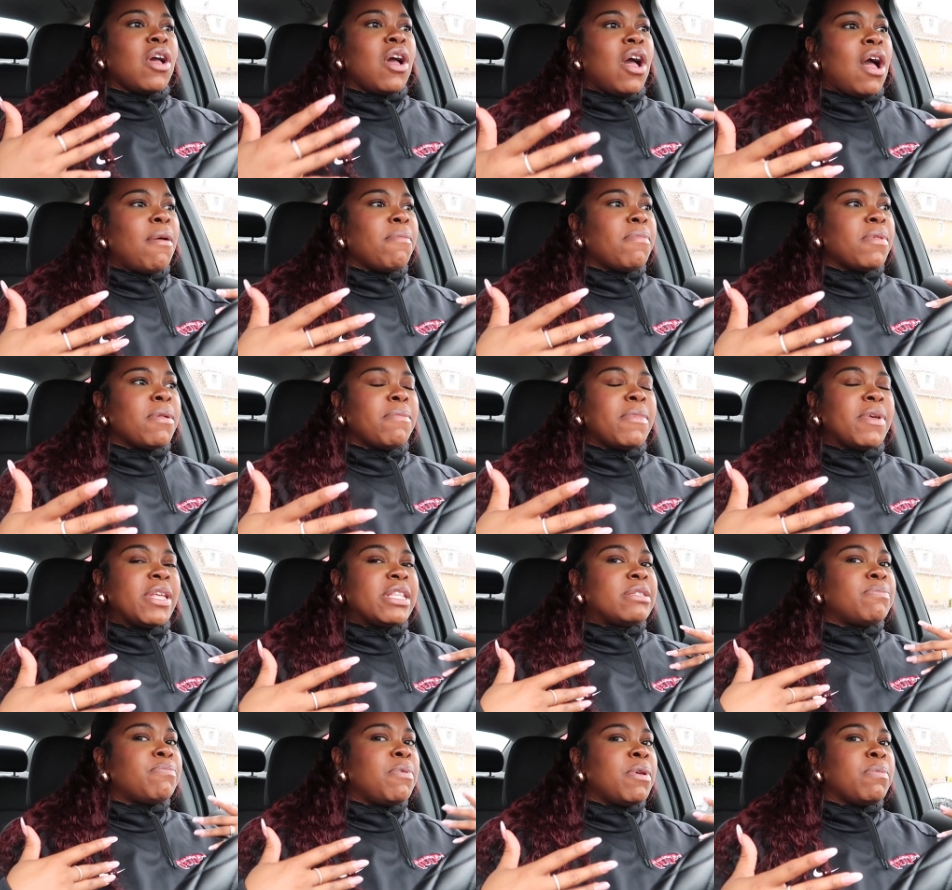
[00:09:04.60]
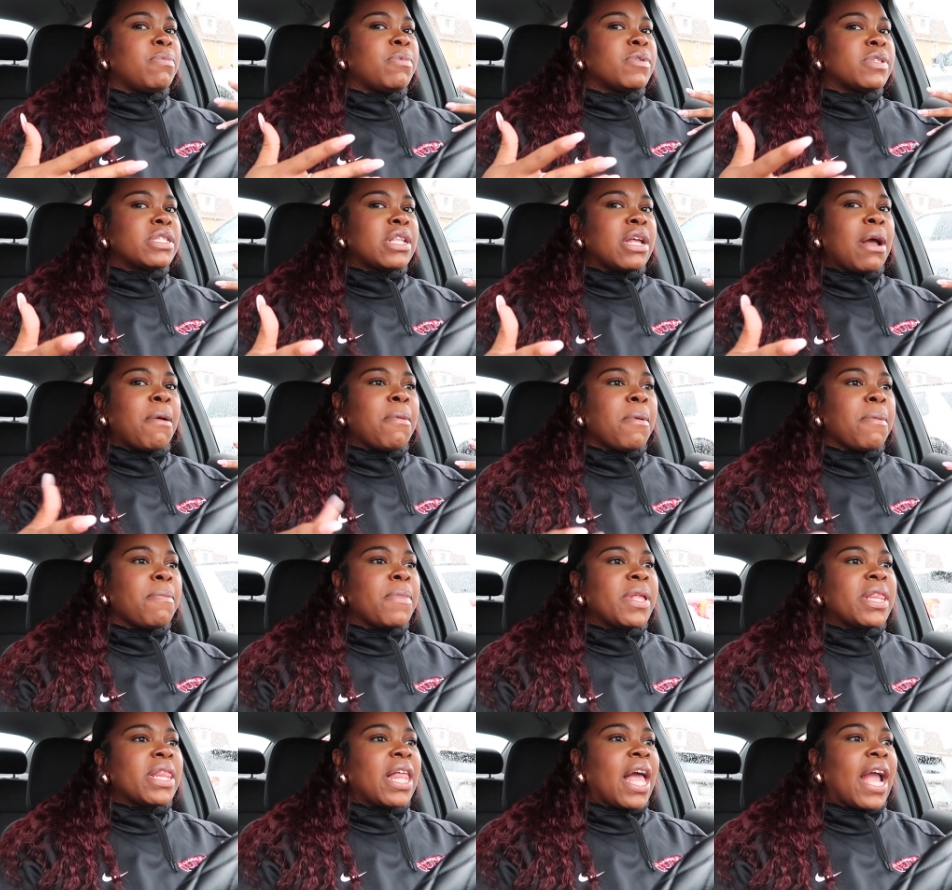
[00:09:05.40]
compliments people
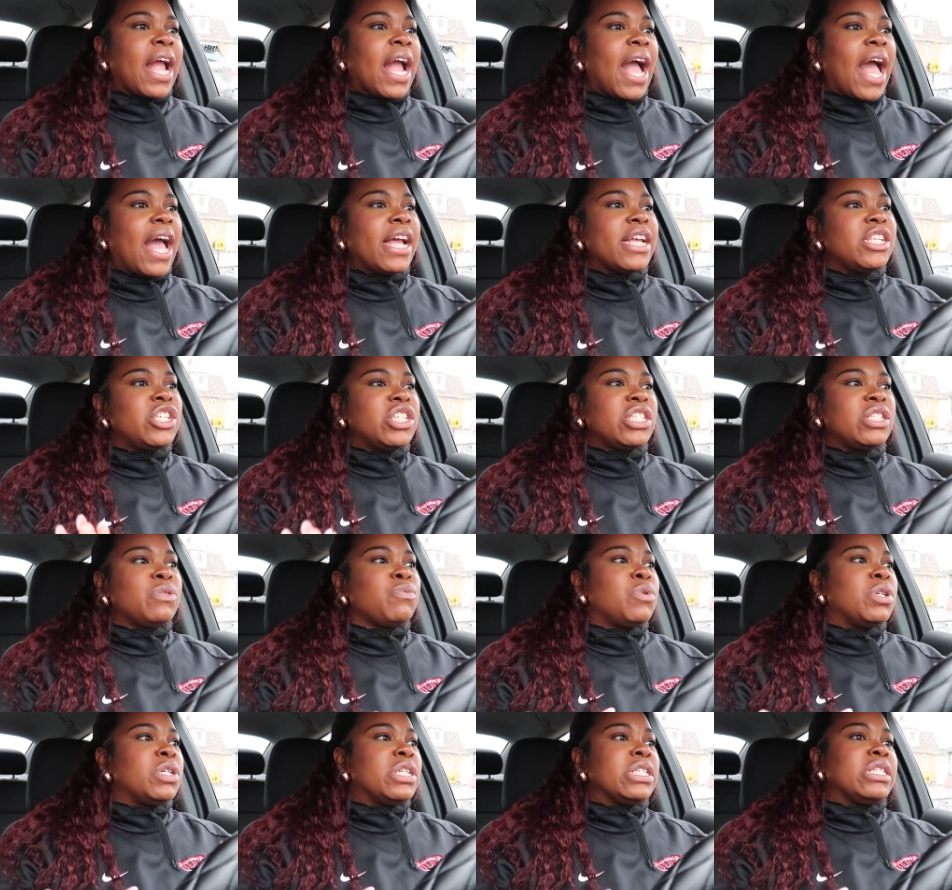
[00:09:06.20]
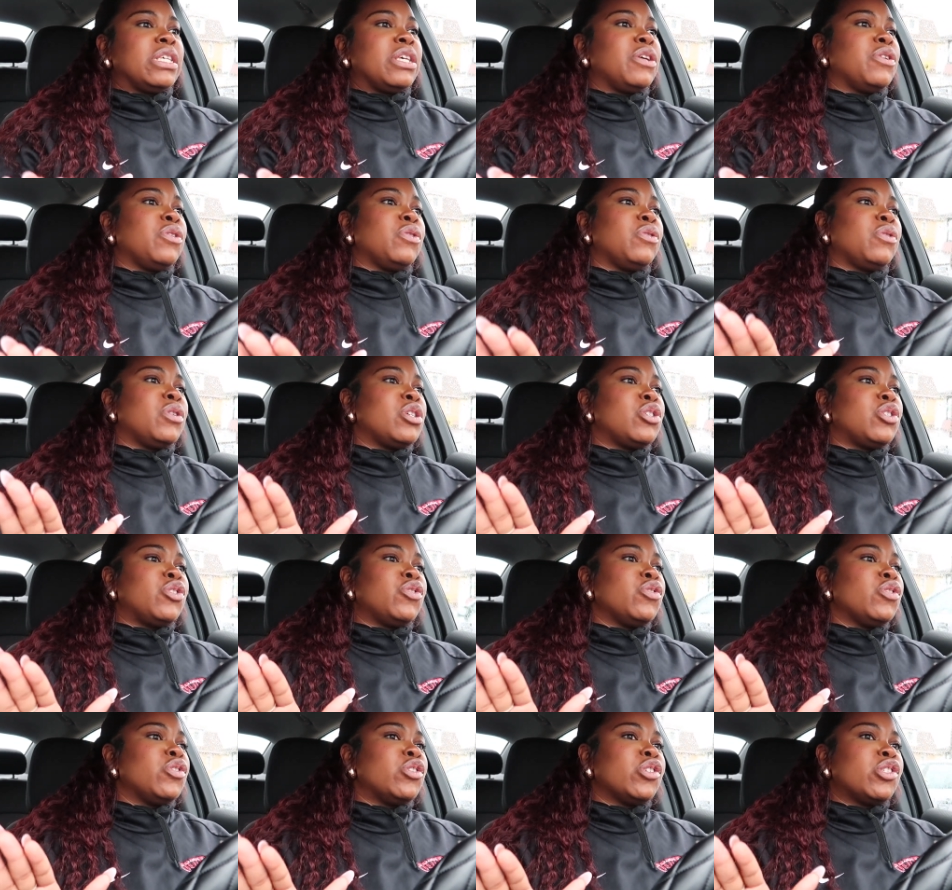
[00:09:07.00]
stopping me like I just want to tell you
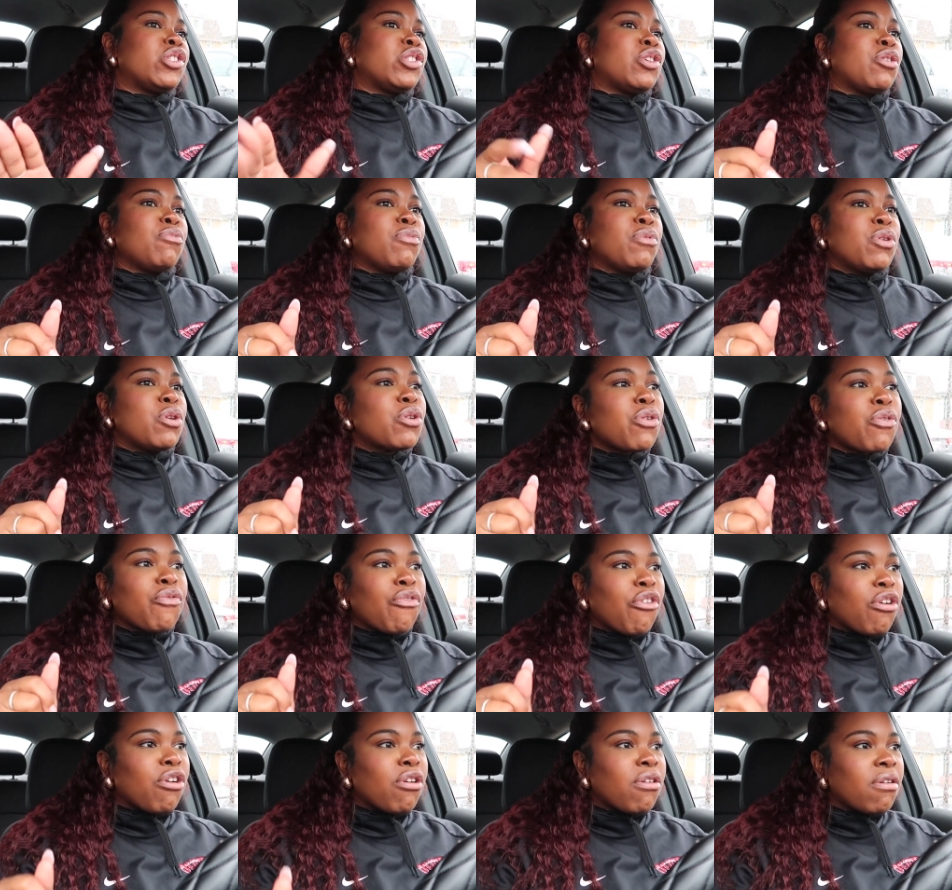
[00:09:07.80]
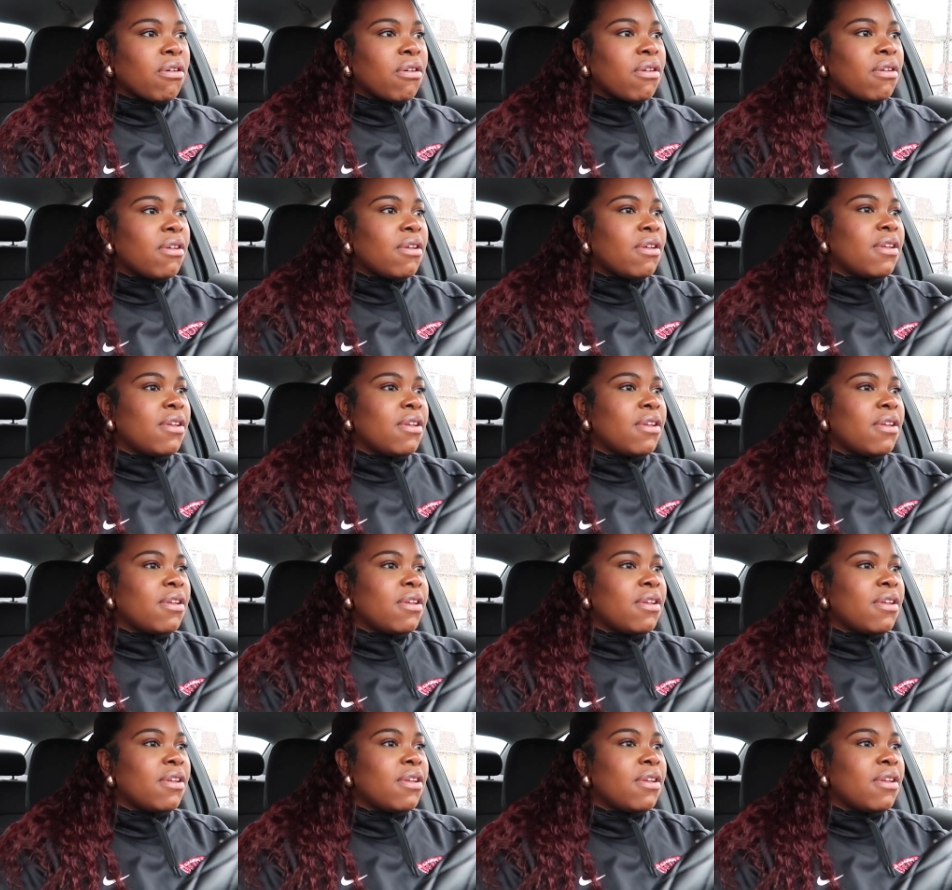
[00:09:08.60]
that you look so beautiful